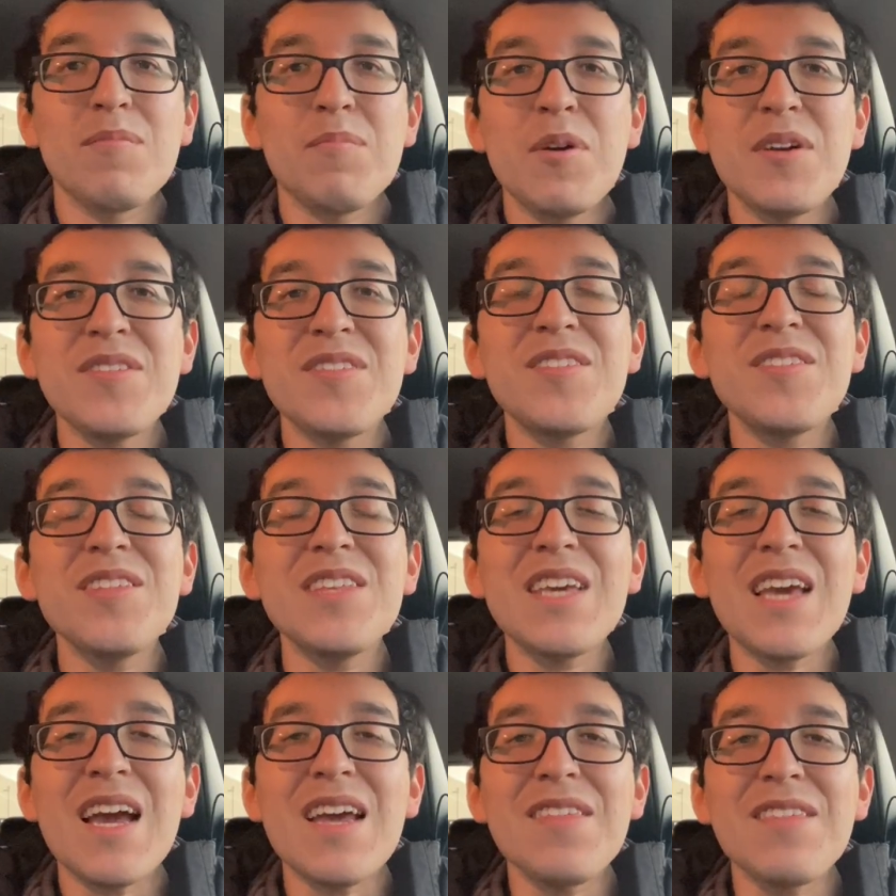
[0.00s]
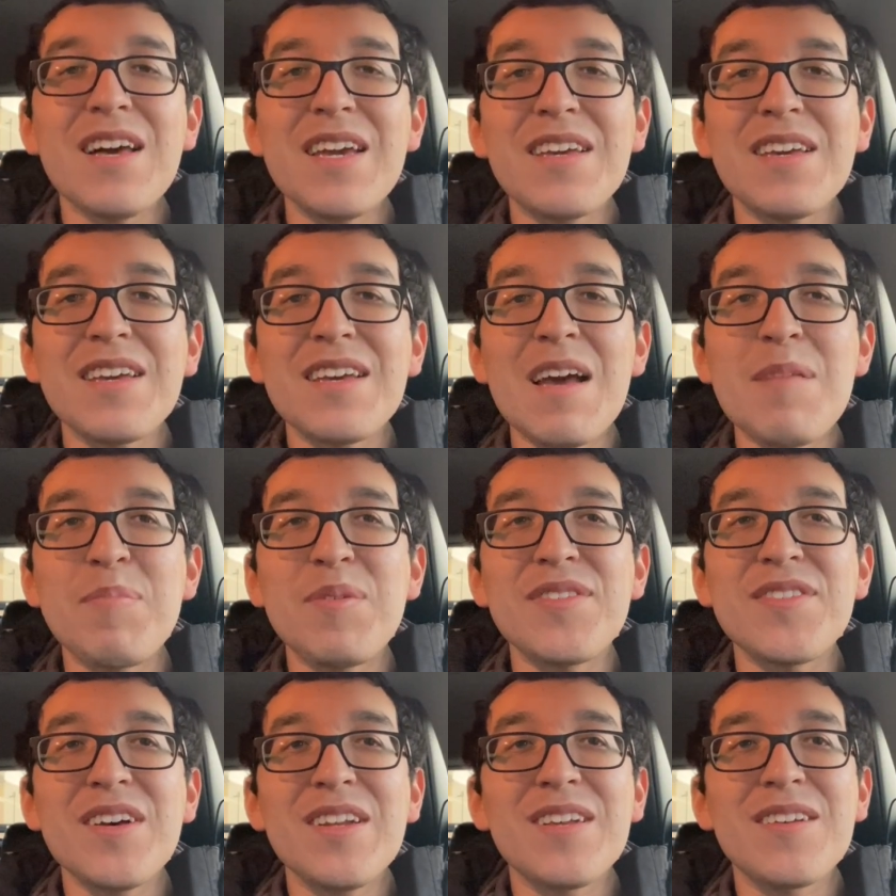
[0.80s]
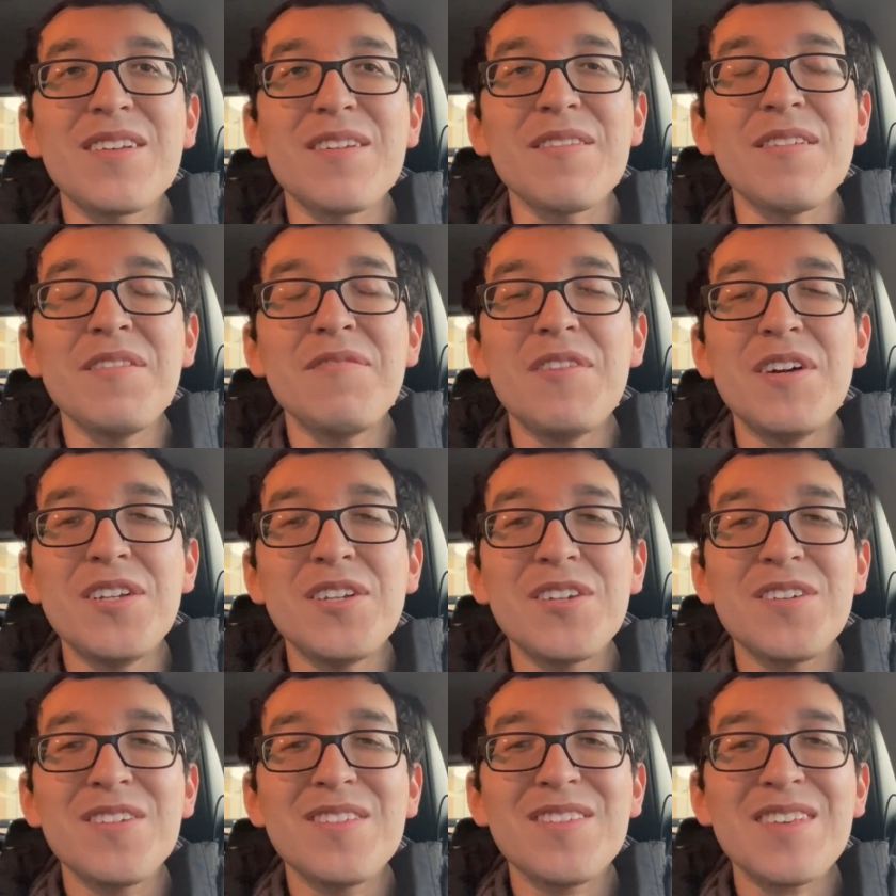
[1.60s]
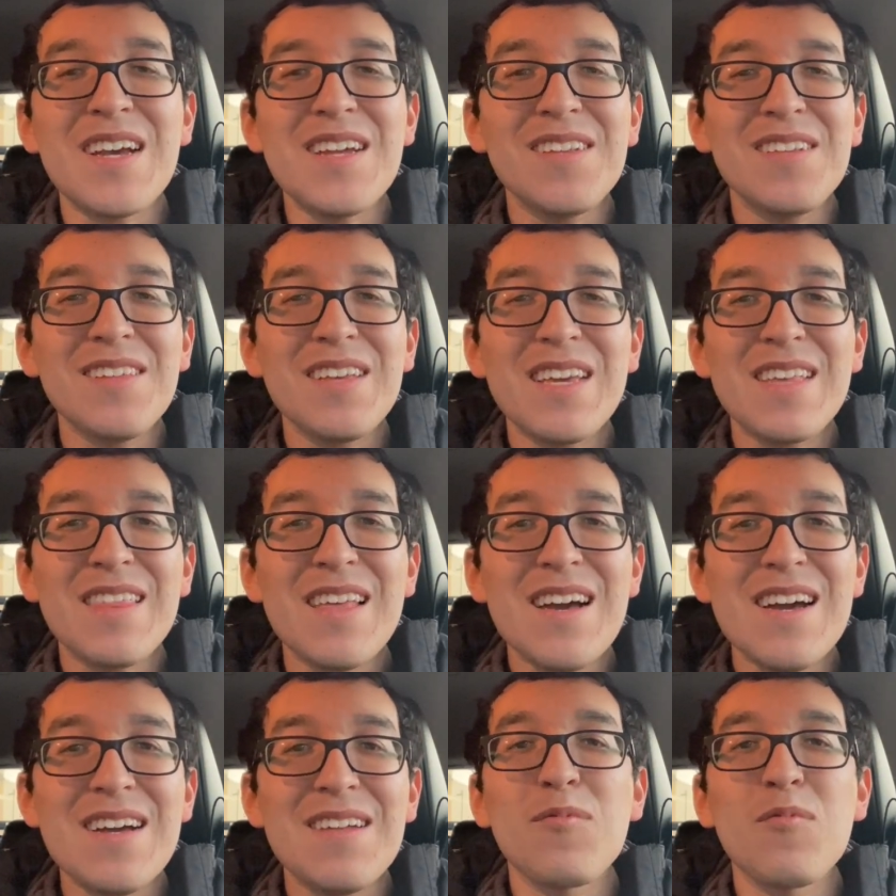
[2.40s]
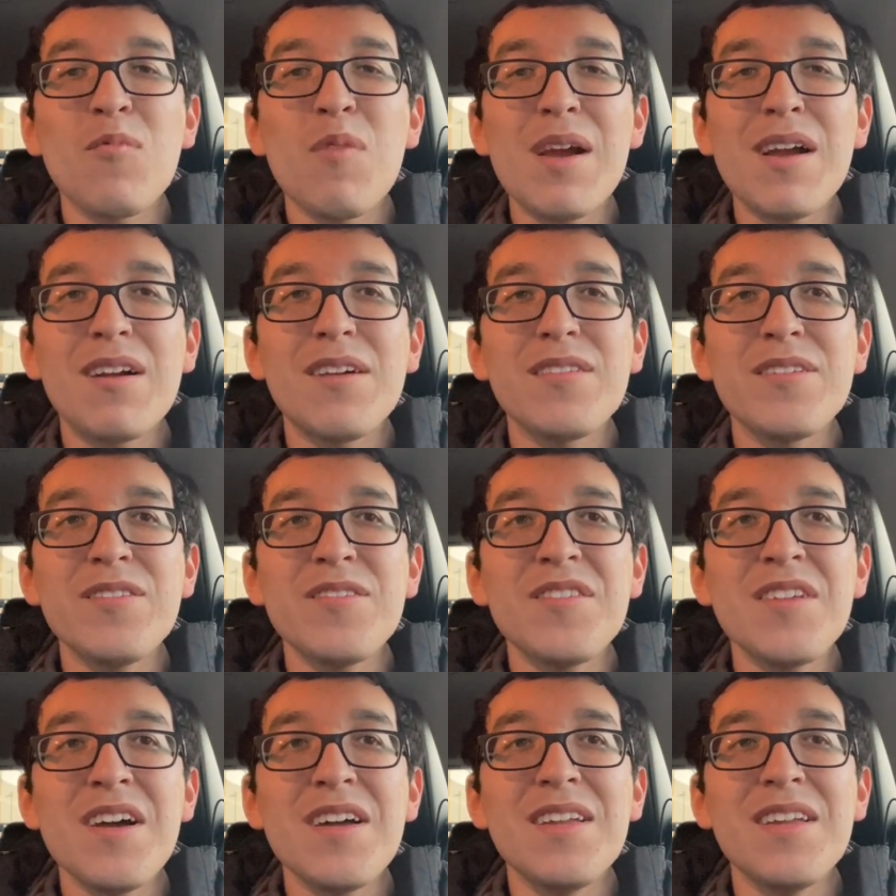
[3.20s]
Personally, I like episodic adventures kind of like that, where there's not